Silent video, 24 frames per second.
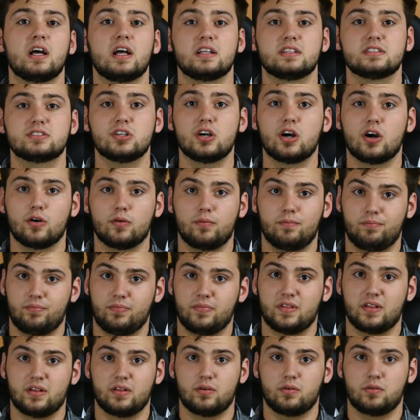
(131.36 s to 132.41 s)
So,
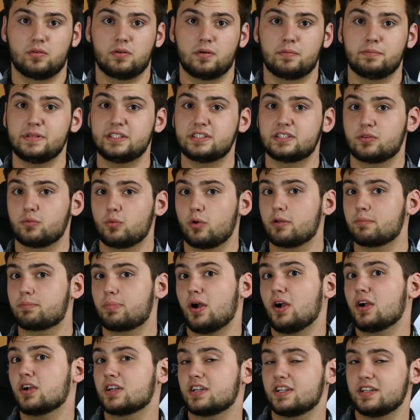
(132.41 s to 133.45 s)
I'm missing one
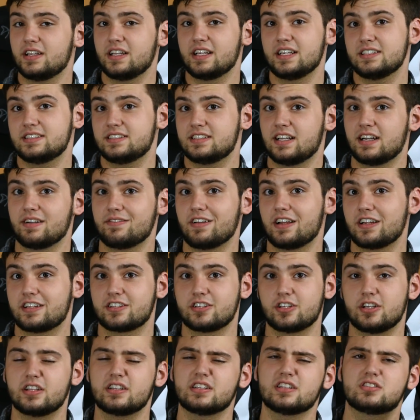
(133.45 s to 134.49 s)
part in this that I'm not
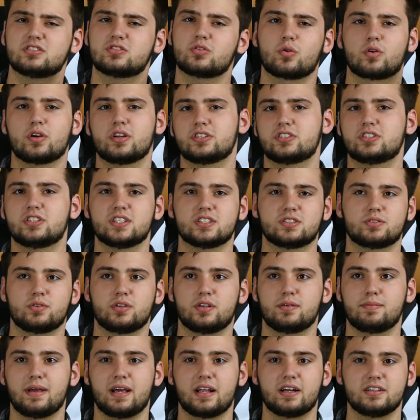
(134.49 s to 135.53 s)
saying. In the storage, doesn't
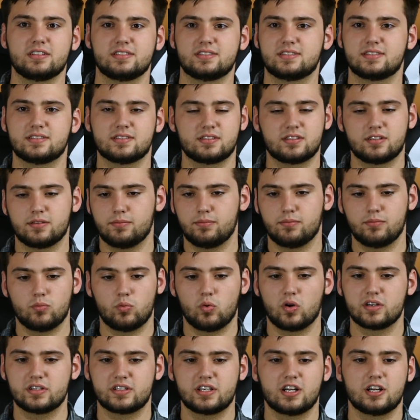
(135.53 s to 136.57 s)
really matter. It's some
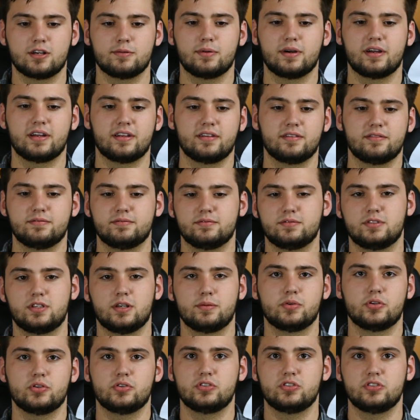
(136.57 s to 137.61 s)
1 terabyte
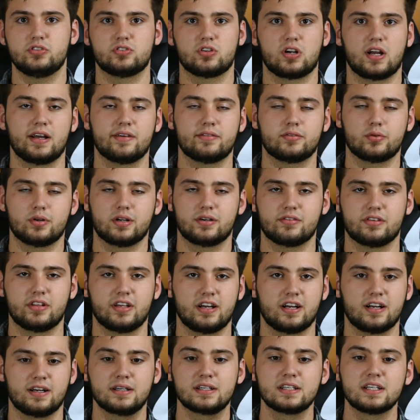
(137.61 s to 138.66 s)
WD drives, whatever they
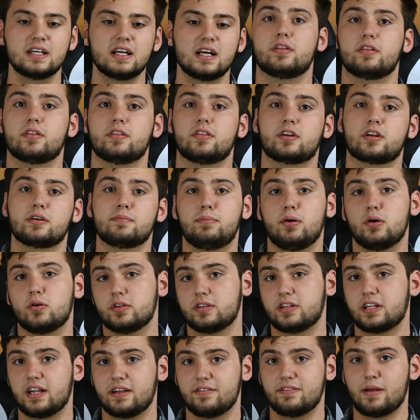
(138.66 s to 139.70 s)
are. The
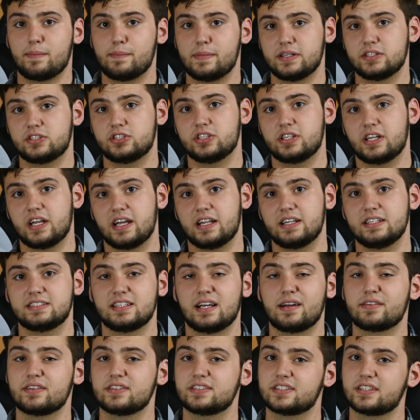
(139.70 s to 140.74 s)
component that I've not mentioned yet is
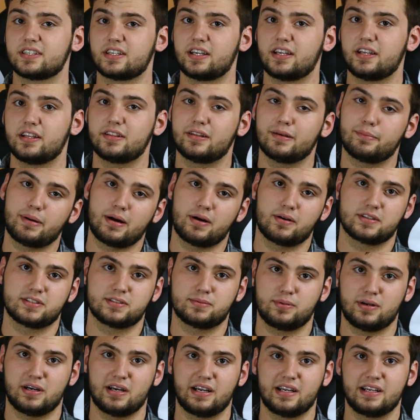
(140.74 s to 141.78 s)
obviously the power
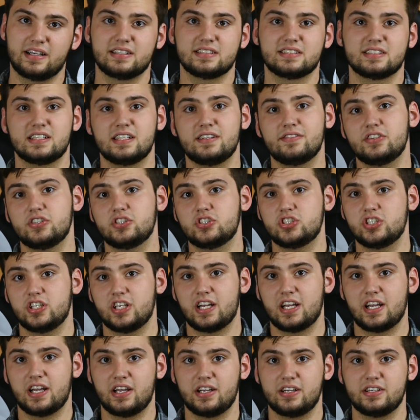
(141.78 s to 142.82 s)
supply. It is an
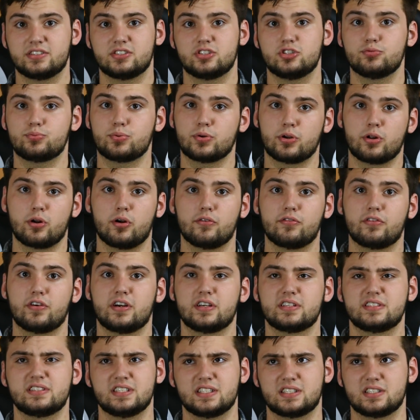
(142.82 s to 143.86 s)
EVGA
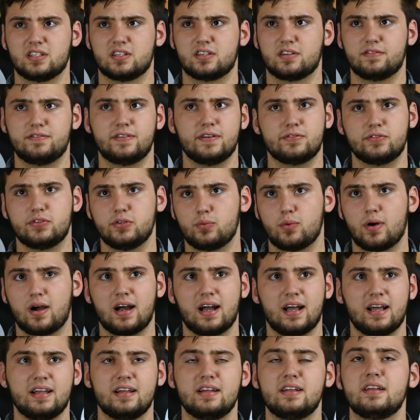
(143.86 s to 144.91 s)
Supernova 650
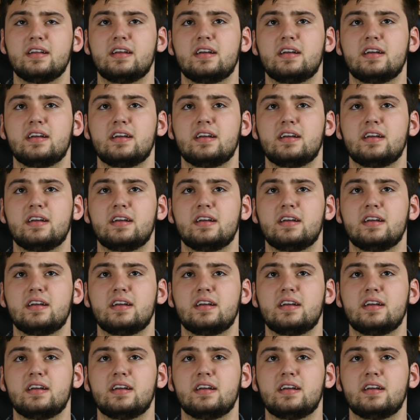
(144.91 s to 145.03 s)
watt